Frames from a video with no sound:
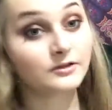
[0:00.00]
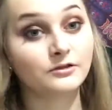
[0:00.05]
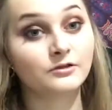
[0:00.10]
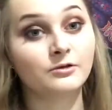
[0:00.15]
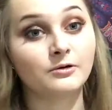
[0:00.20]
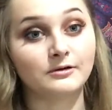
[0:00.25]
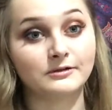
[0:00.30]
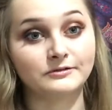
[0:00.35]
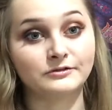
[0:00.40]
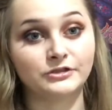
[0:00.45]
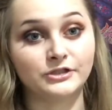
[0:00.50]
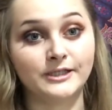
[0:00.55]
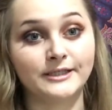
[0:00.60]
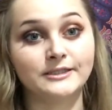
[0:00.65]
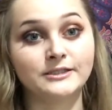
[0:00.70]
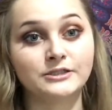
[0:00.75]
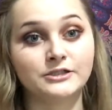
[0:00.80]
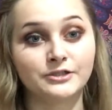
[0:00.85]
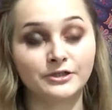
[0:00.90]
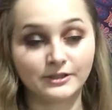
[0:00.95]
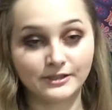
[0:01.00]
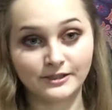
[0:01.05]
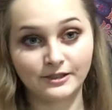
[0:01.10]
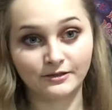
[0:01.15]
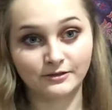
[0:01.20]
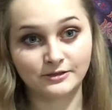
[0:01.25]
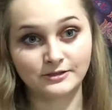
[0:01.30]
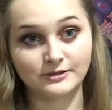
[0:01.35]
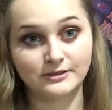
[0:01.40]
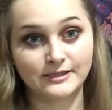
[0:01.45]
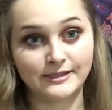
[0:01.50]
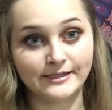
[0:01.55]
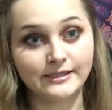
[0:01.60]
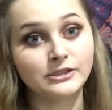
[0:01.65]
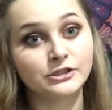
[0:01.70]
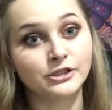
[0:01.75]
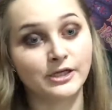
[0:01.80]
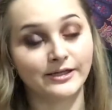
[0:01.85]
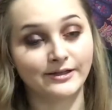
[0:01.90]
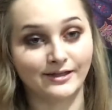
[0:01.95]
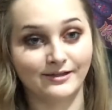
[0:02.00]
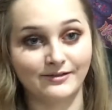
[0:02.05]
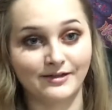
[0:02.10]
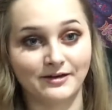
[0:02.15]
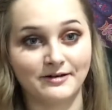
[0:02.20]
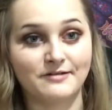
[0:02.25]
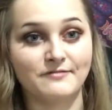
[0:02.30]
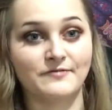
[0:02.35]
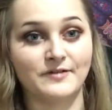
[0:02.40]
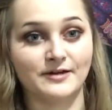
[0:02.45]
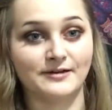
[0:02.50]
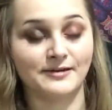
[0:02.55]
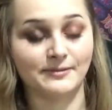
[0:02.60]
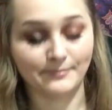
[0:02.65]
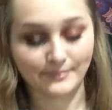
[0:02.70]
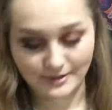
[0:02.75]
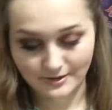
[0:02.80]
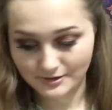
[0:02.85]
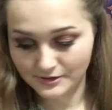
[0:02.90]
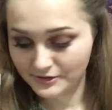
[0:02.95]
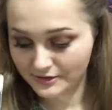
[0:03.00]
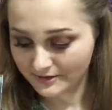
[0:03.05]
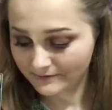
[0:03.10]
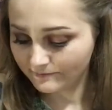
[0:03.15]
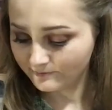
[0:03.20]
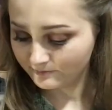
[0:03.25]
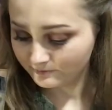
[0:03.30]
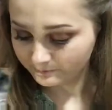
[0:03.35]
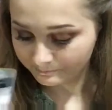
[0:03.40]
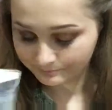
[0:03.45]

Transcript: 12 shades, $30 each. I think that's a fair comparison.